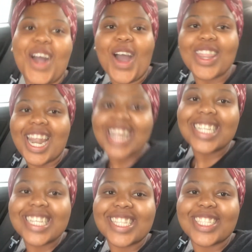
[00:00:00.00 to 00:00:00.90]
Oh, the
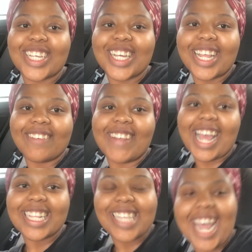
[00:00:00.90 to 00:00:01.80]
lighting is still good even
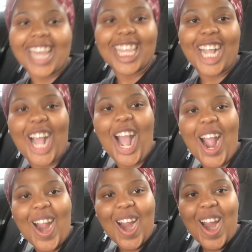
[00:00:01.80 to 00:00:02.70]
inside of the
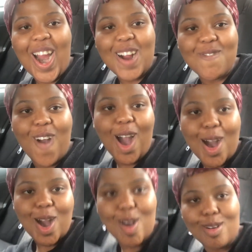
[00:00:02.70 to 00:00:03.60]
car.
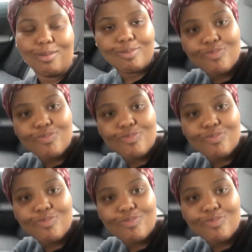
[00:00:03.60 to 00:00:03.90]
Woo!